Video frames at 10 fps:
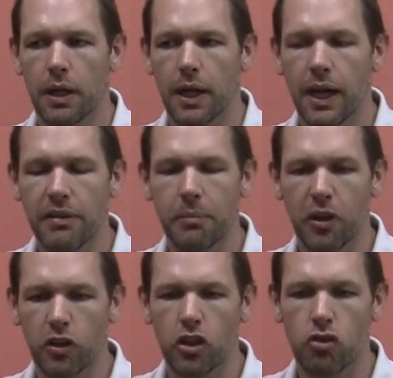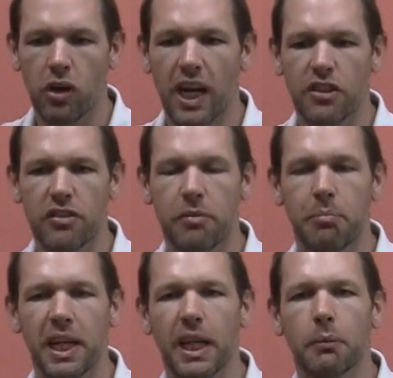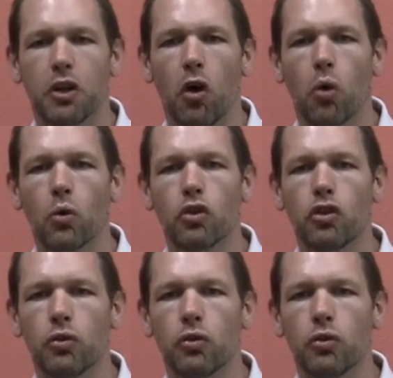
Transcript: isometric contractions and being able to hold